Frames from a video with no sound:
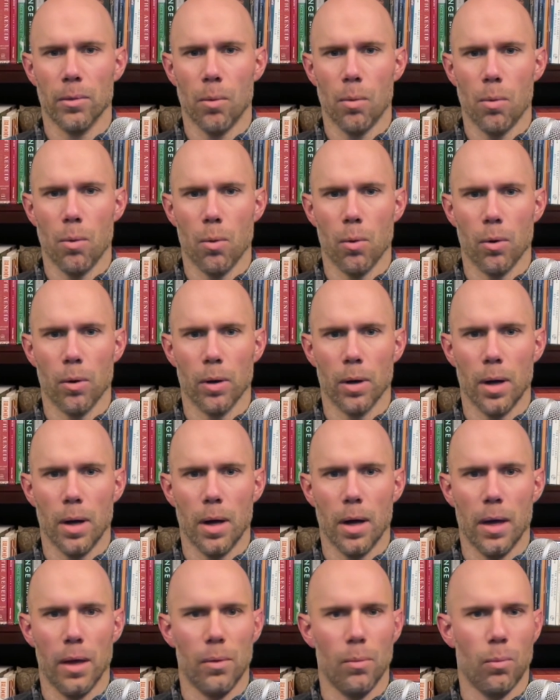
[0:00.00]
or
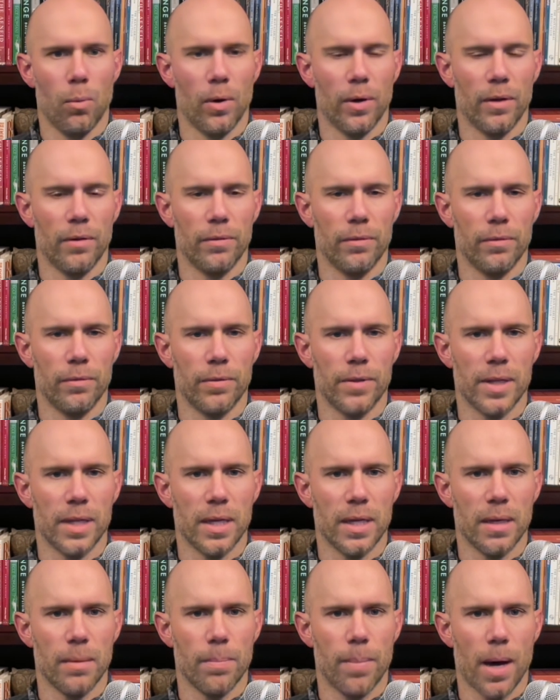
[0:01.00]
on one of
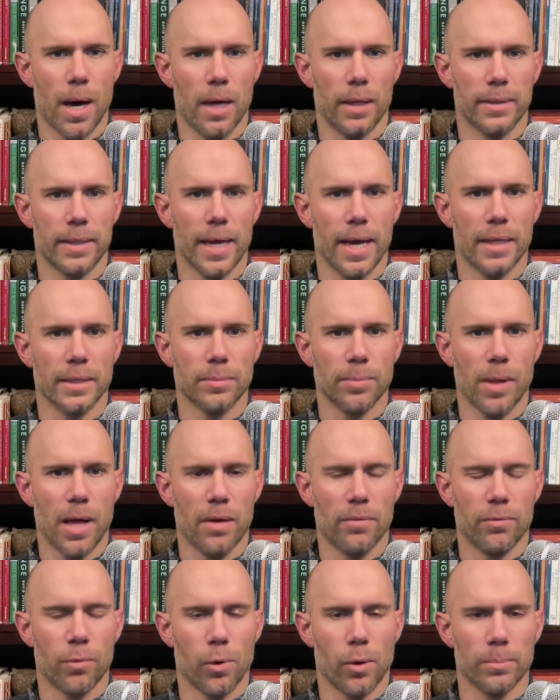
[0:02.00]
the podcast
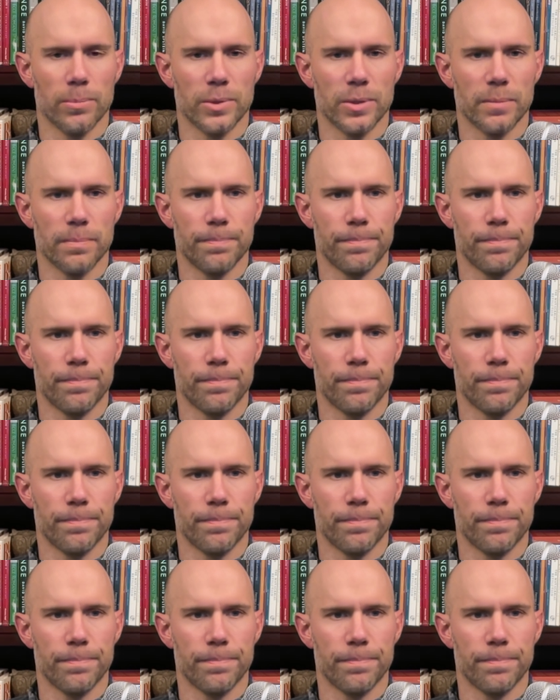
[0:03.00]
platforms.